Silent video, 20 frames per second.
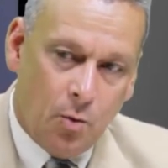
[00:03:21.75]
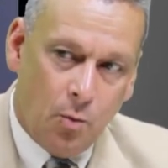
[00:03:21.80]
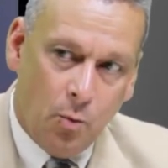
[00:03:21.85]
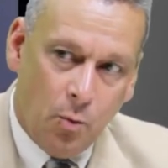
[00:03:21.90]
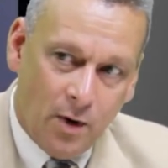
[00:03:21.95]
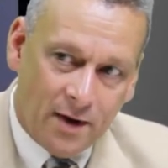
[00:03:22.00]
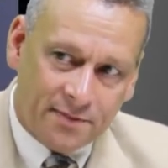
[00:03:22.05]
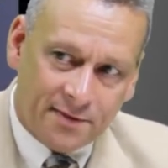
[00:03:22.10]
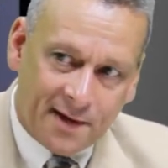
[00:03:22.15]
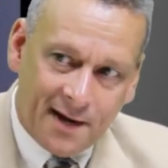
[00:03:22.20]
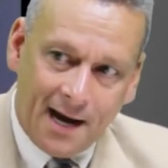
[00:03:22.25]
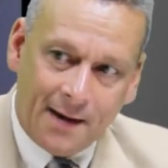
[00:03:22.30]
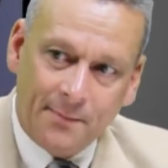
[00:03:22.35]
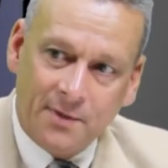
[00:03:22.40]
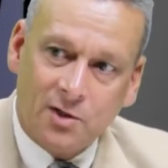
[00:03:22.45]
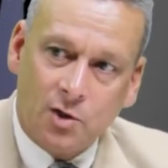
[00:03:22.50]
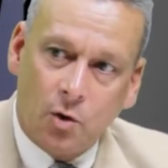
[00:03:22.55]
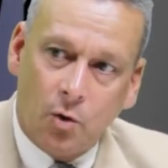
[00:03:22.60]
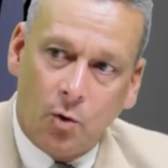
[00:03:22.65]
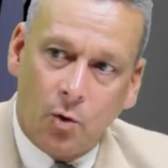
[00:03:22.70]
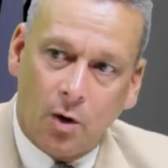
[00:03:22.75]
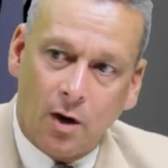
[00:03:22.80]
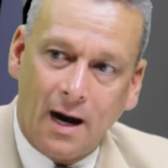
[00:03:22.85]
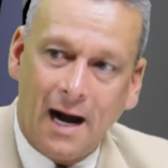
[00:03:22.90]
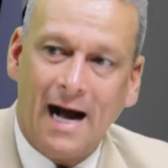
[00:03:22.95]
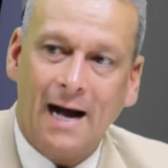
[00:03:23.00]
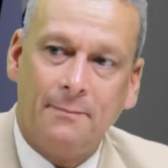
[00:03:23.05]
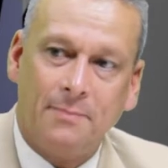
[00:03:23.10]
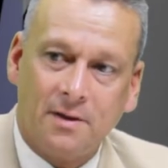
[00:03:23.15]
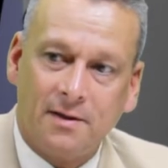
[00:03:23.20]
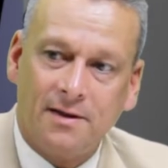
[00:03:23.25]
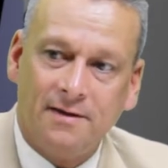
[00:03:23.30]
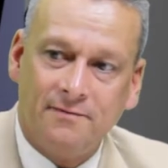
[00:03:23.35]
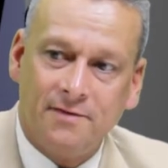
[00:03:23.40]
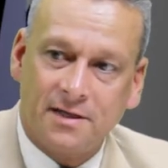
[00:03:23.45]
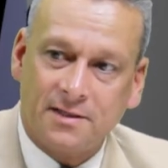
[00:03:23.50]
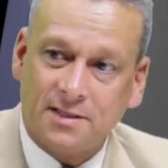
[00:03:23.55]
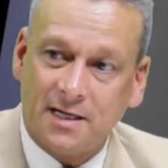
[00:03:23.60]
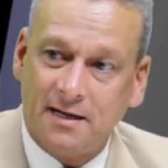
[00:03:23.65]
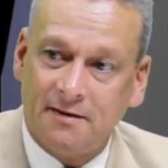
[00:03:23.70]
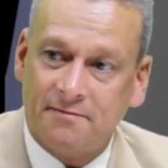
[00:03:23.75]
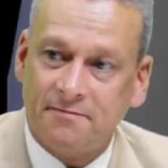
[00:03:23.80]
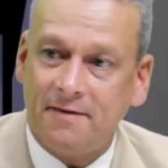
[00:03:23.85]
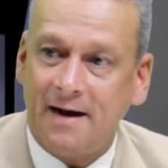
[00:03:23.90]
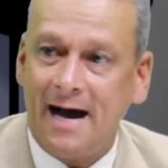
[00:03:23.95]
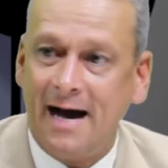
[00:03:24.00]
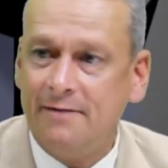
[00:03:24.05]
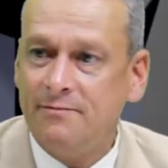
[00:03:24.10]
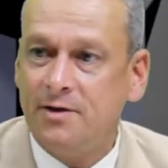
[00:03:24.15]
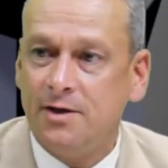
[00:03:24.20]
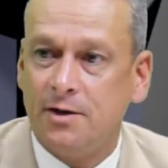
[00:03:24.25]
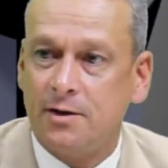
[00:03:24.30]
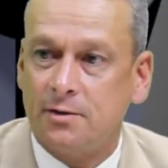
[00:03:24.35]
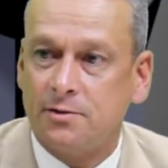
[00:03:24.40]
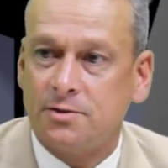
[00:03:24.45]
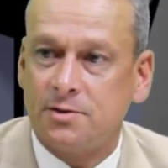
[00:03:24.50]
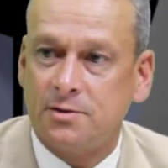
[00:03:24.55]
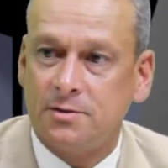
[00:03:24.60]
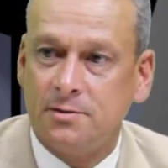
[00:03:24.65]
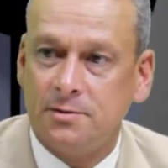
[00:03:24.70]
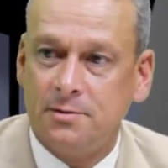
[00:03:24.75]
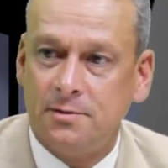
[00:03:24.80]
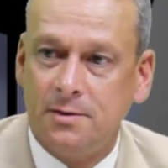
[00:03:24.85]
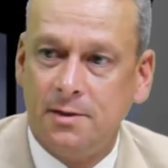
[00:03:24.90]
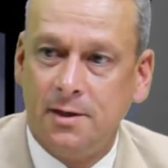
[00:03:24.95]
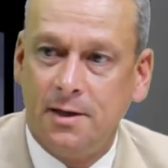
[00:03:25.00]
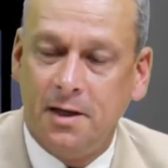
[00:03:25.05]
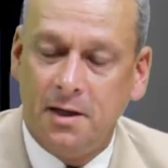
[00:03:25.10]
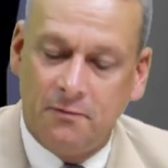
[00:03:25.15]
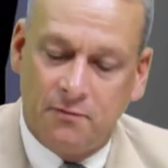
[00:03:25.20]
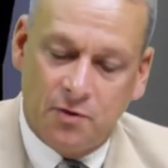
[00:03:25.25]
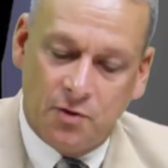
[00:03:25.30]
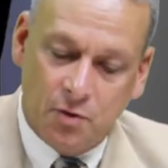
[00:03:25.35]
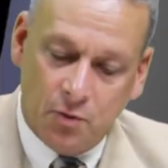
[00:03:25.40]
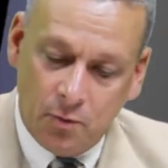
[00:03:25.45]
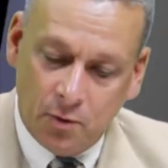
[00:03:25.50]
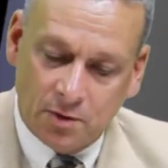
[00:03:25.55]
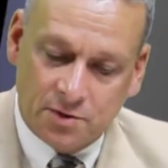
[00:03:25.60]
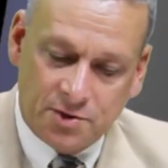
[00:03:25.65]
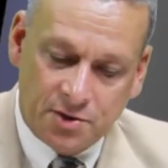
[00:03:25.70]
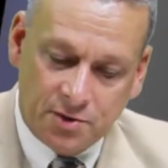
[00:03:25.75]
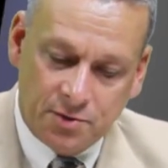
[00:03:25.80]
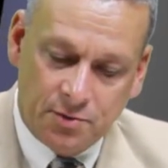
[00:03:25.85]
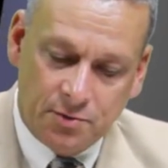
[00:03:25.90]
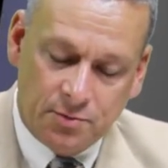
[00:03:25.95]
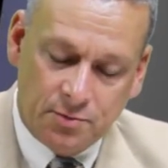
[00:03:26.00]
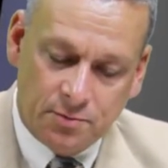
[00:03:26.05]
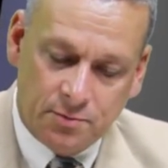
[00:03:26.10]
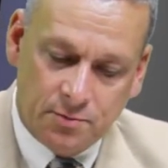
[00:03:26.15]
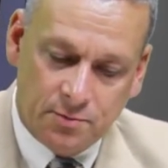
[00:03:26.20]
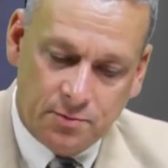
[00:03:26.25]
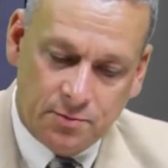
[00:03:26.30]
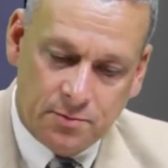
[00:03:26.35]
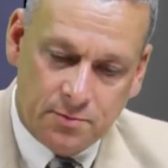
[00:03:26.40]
with Common Core, I believe this, in 5 years, if you were to